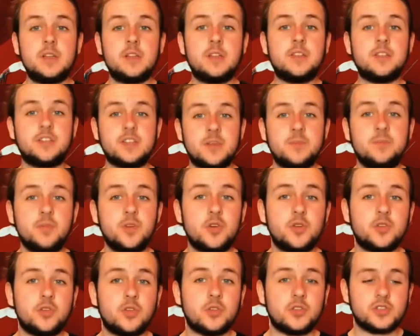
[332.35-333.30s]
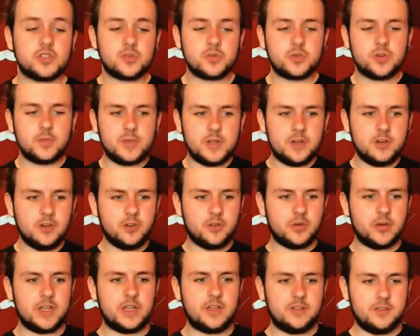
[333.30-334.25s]
The symbiote also would have been a
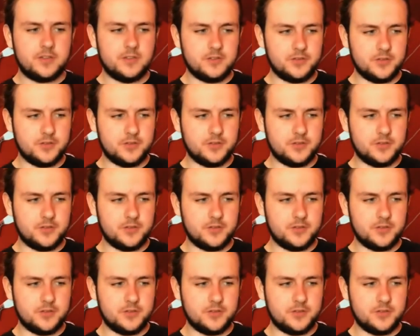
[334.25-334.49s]
great